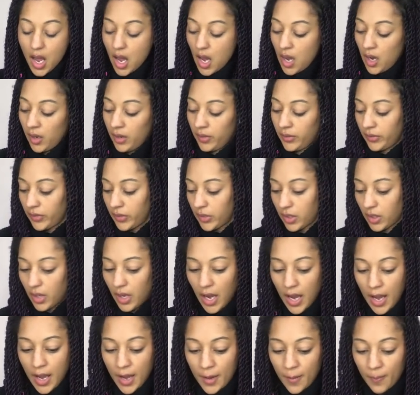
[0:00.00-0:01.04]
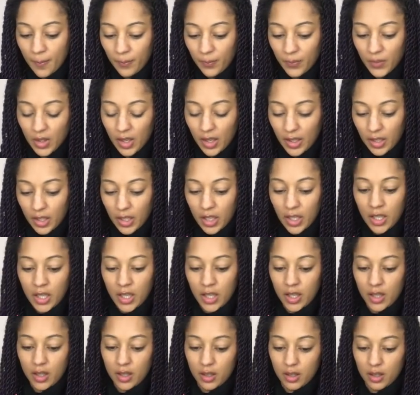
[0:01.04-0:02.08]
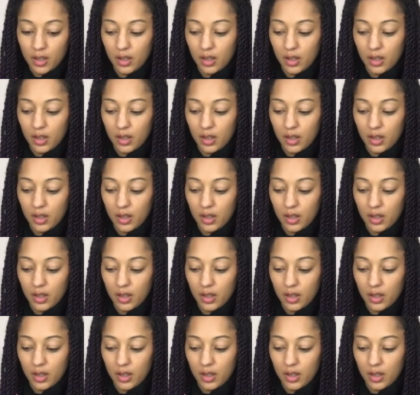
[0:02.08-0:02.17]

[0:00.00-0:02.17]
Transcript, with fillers: and um, like a